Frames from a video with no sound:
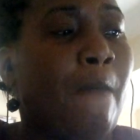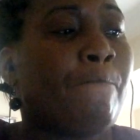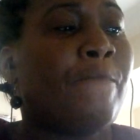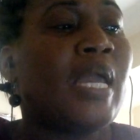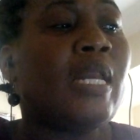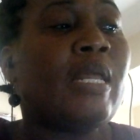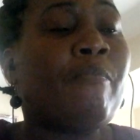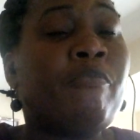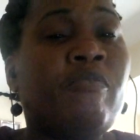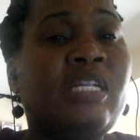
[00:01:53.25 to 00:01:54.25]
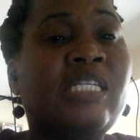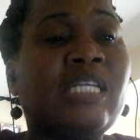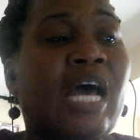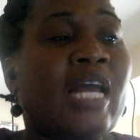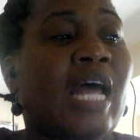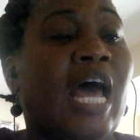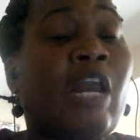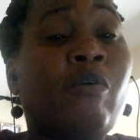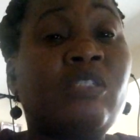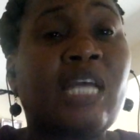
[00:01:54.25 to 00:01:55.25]
Many bullies are a
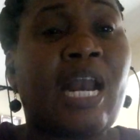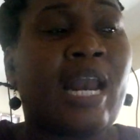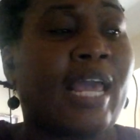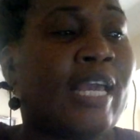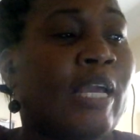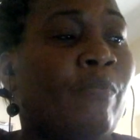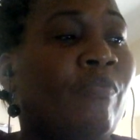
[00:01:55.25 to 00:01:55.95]
lot alike.